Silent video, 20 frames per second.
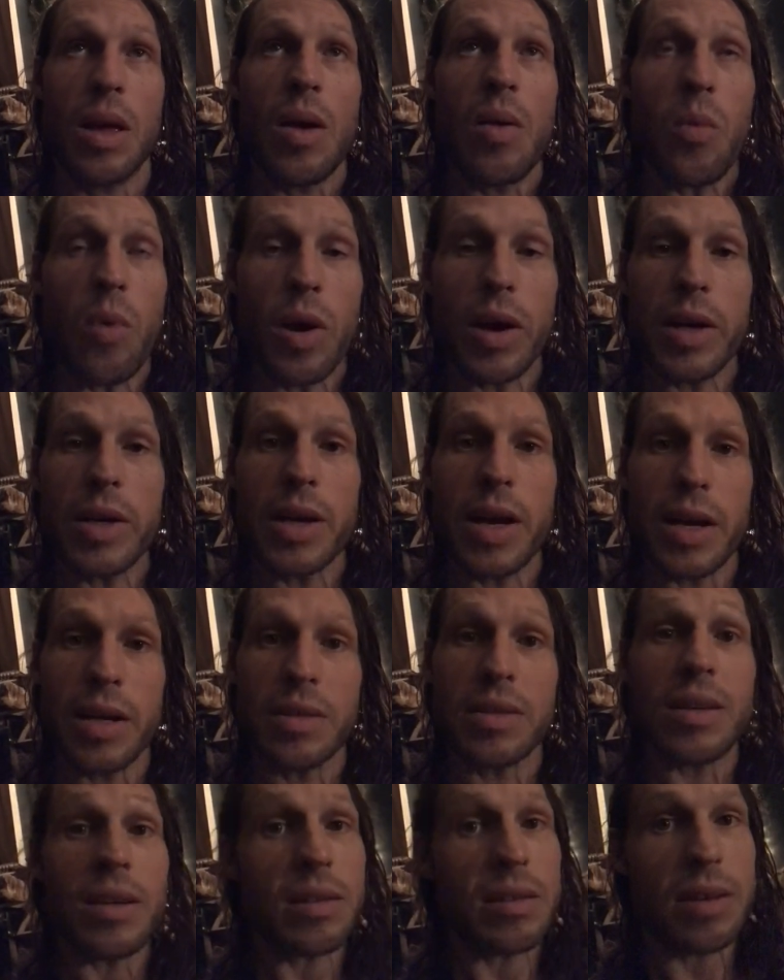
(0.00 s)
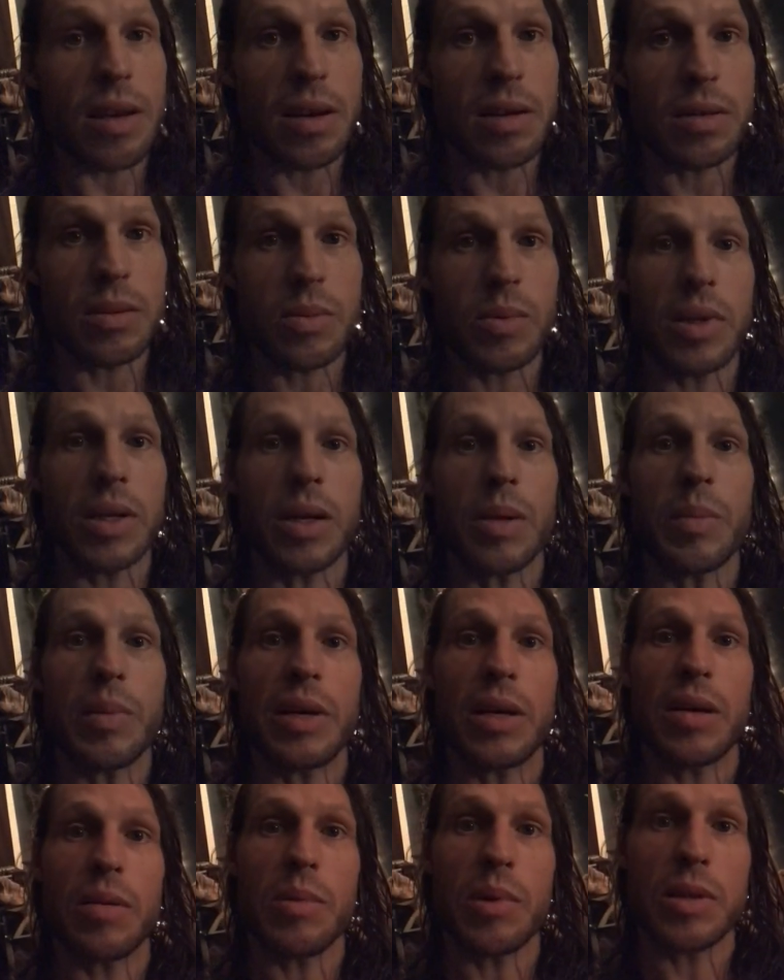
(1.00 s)
one a day, six days a week. I'm going
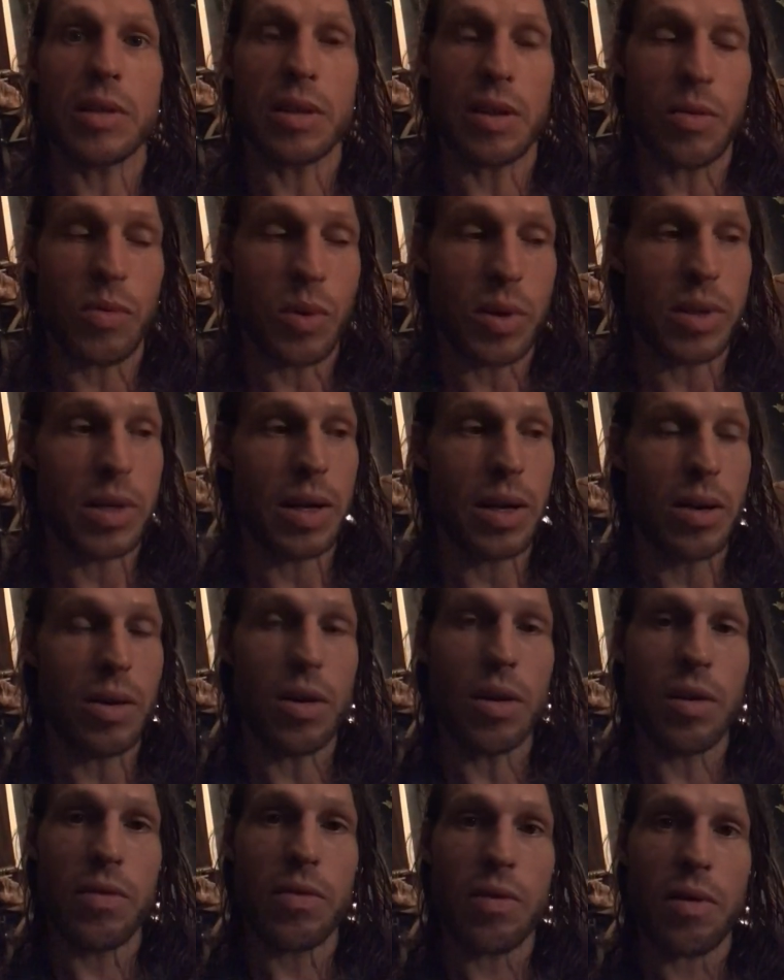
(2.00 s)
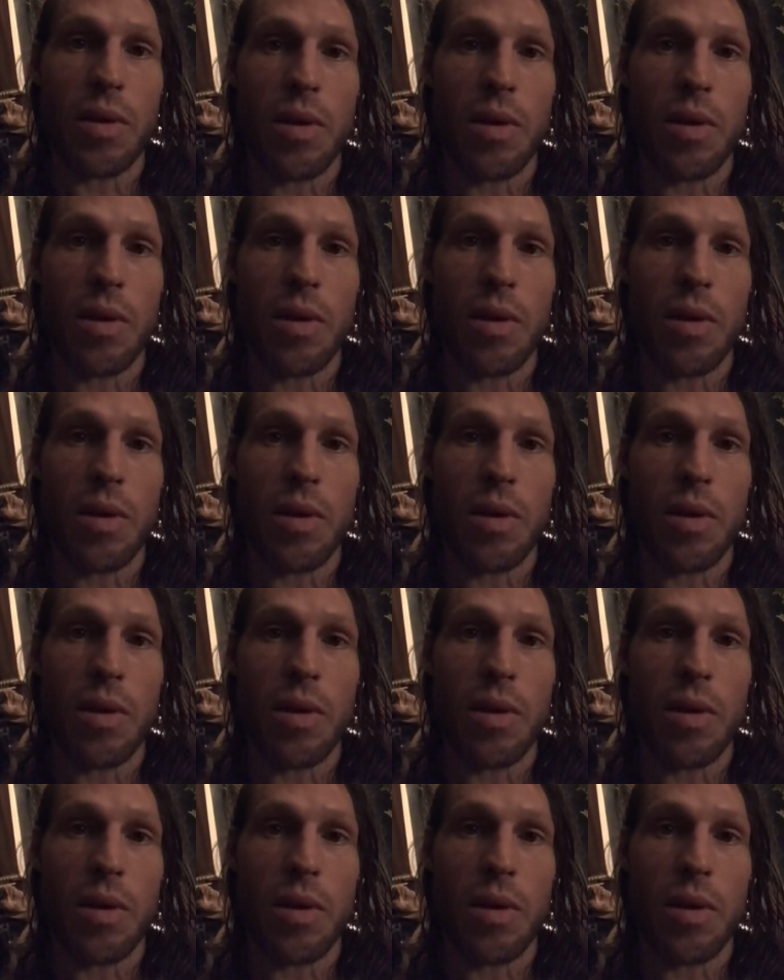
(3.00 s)
to give myself one day off.